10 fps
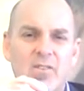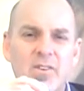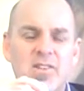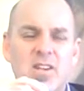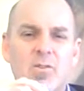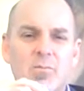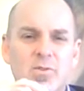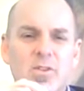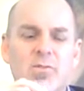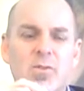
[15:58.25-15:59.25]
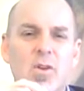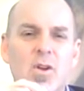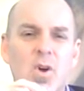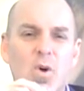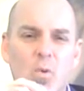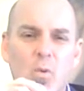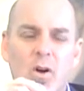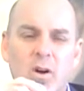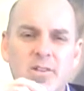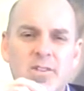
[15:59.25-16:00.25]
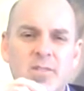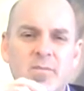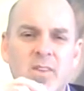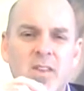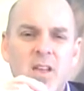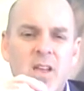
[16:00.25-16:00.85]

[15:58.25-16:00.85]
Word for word: every single believer works.